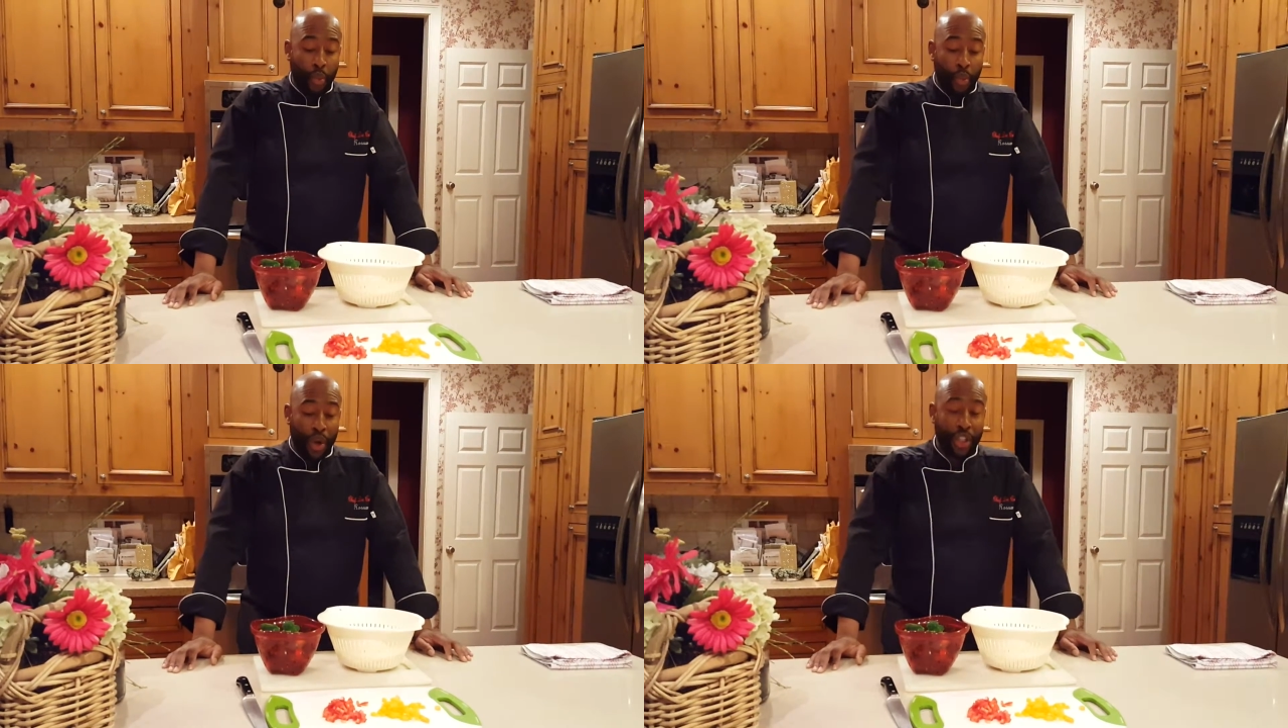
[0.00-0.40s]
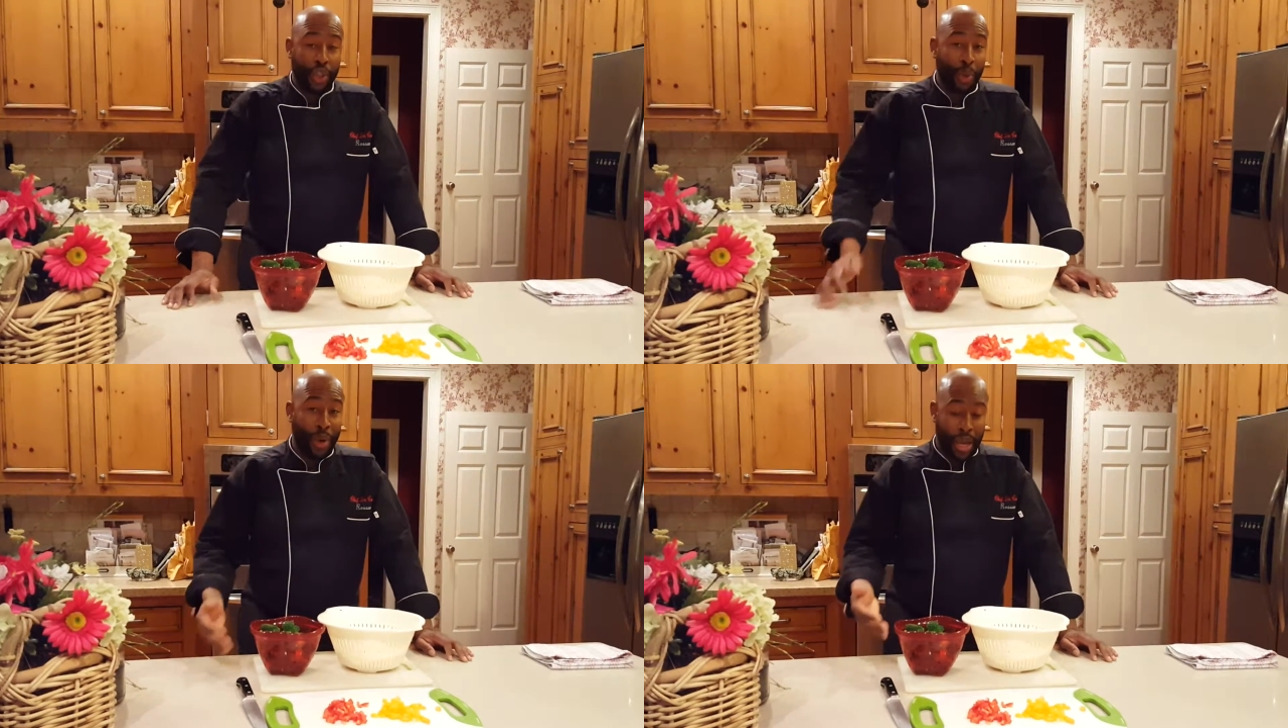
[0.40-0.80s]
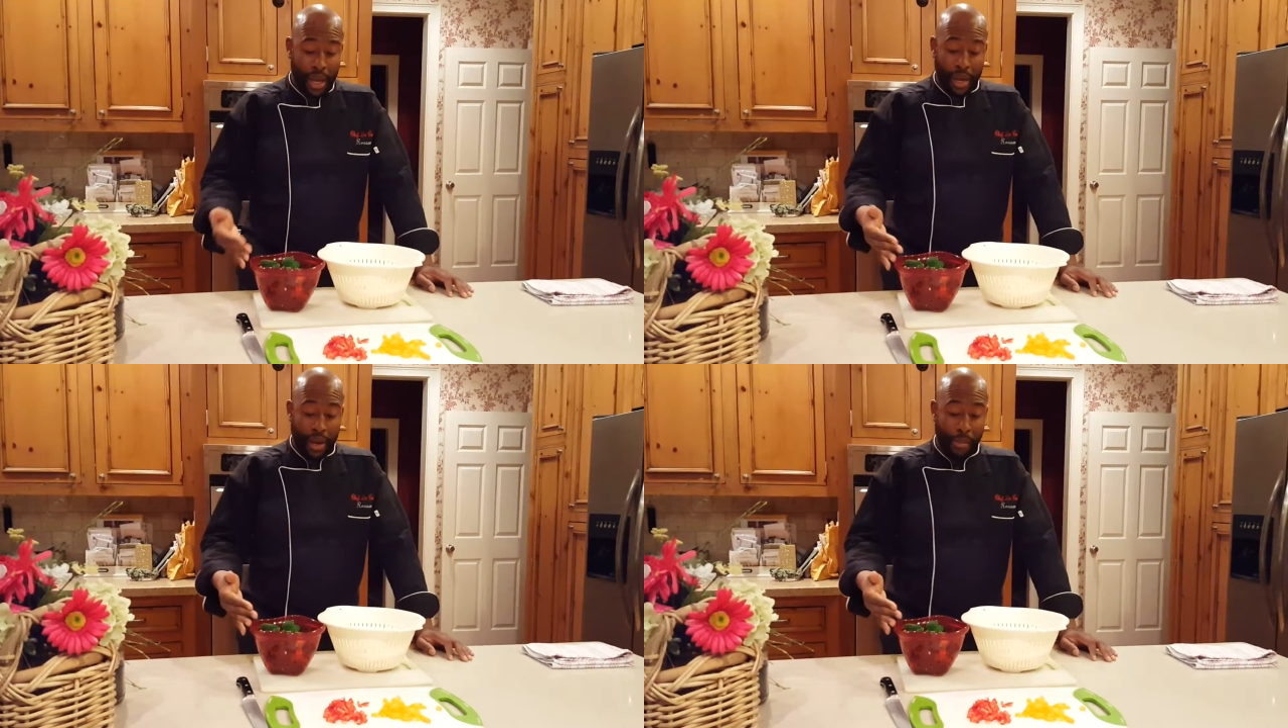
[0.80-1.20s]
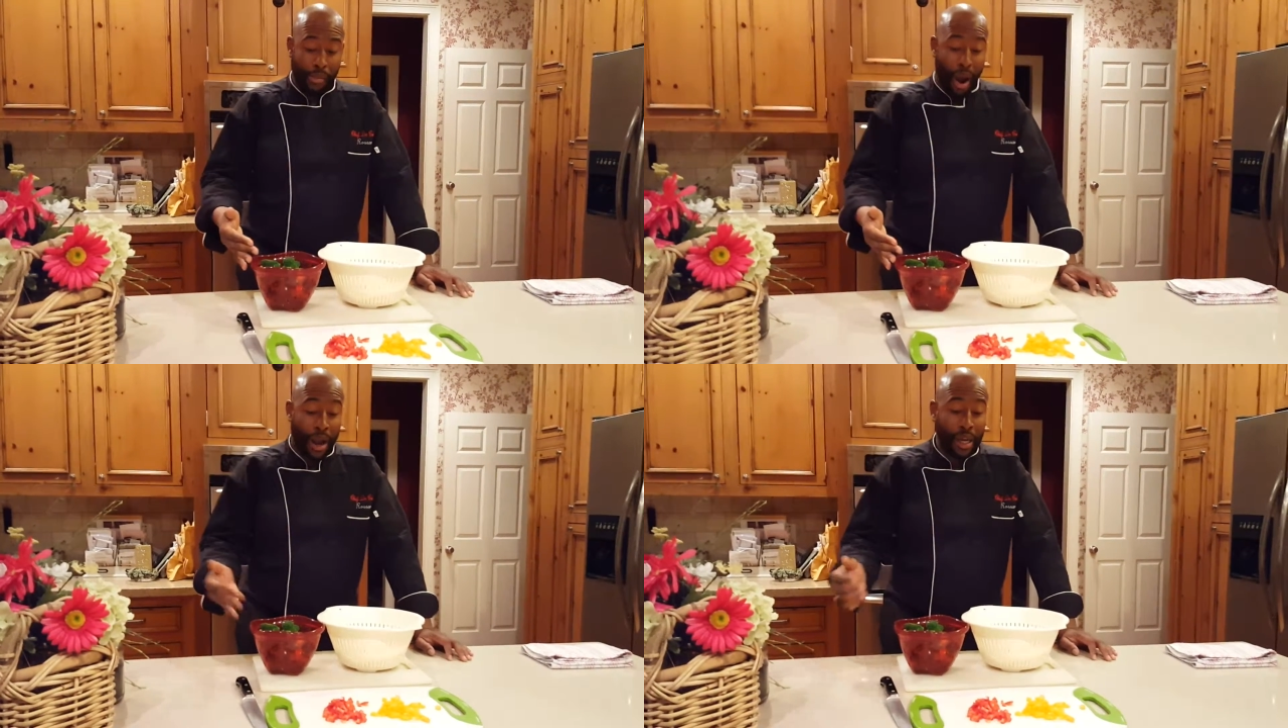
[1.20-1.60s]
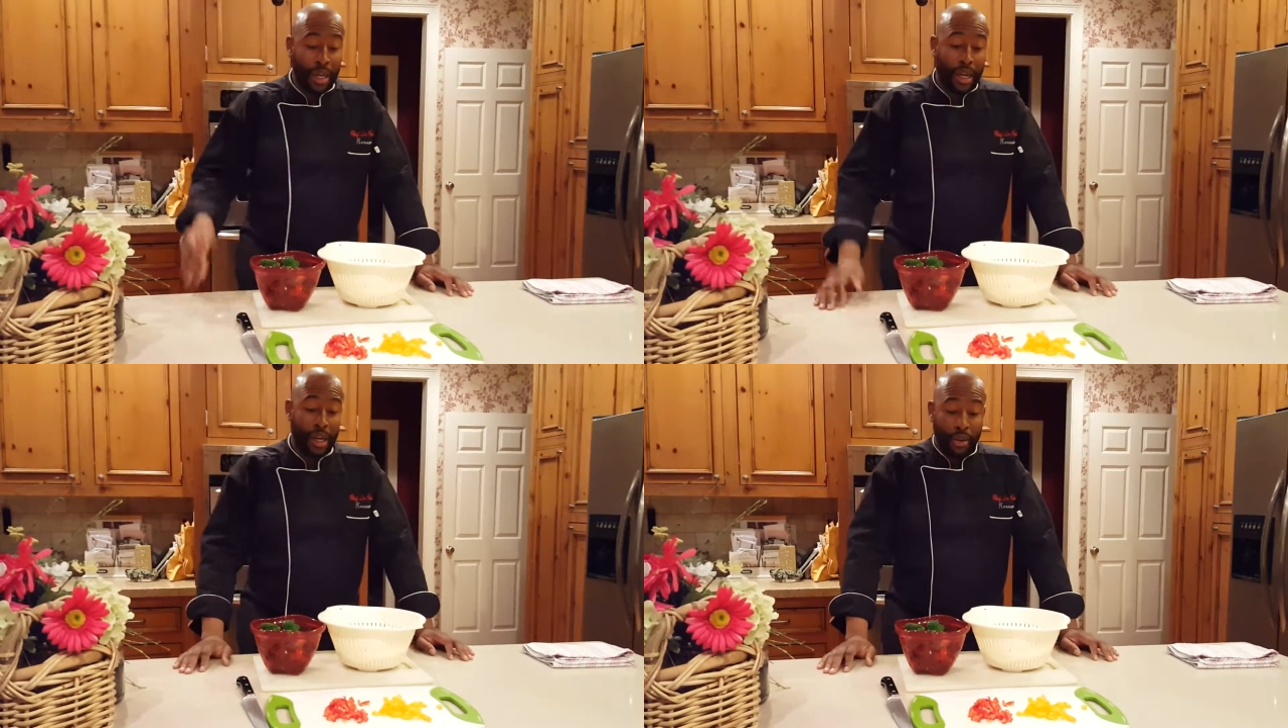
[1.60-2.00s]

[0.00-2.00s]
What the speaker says: we're doing broccoli,